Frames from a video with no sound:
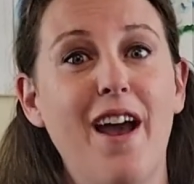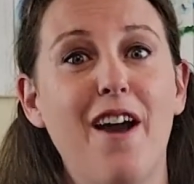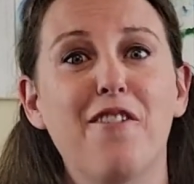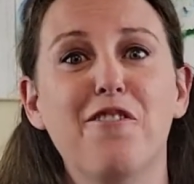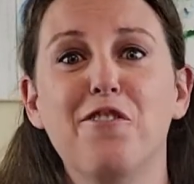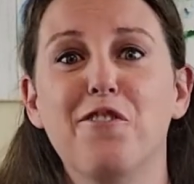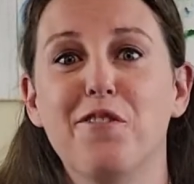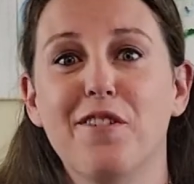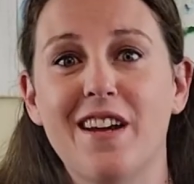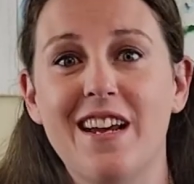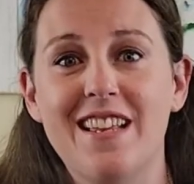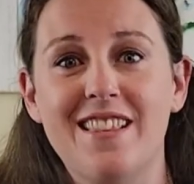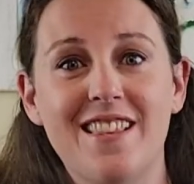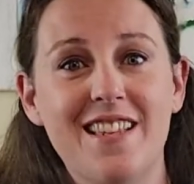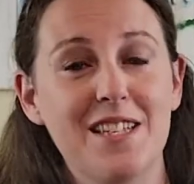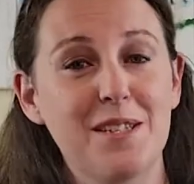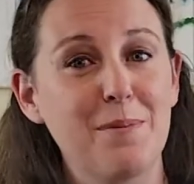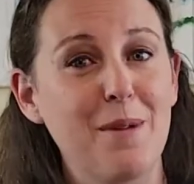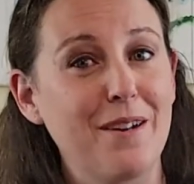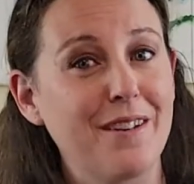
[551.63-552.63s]
how great
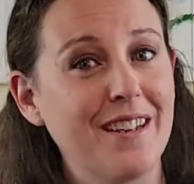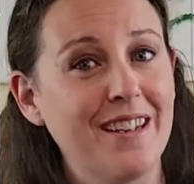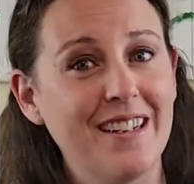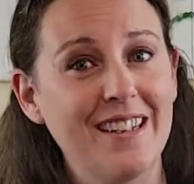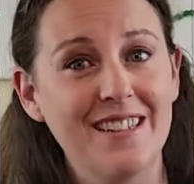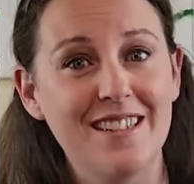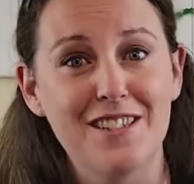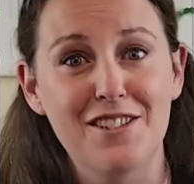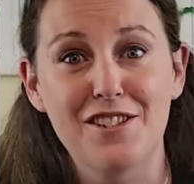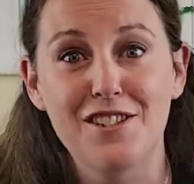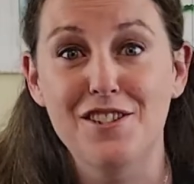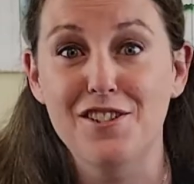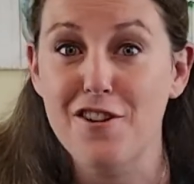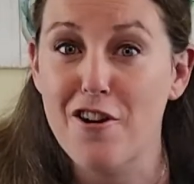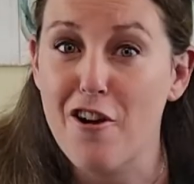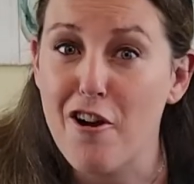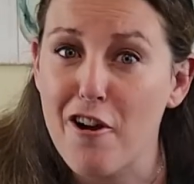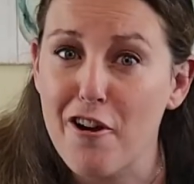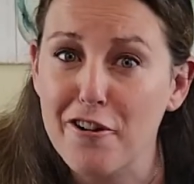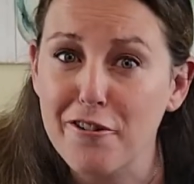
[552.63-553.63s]
these market conditions
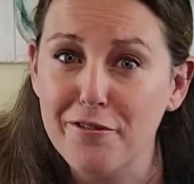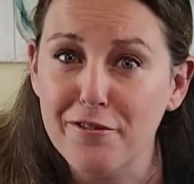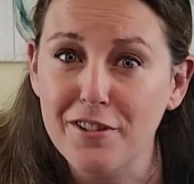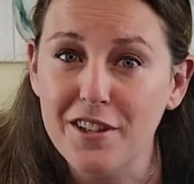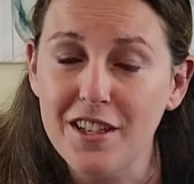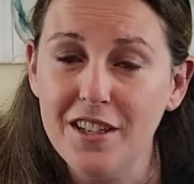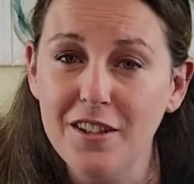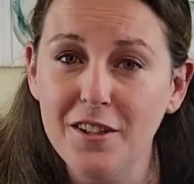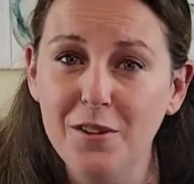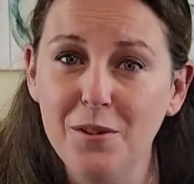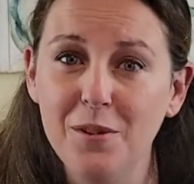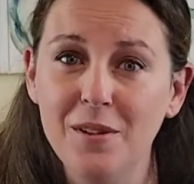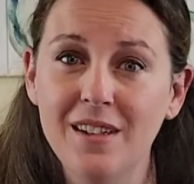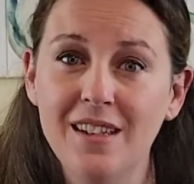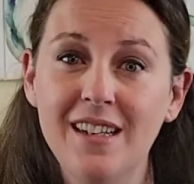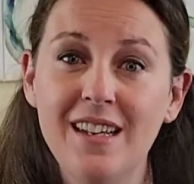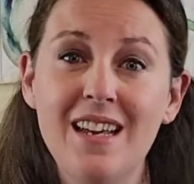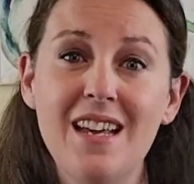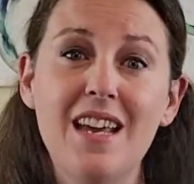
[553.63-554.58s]
are for you.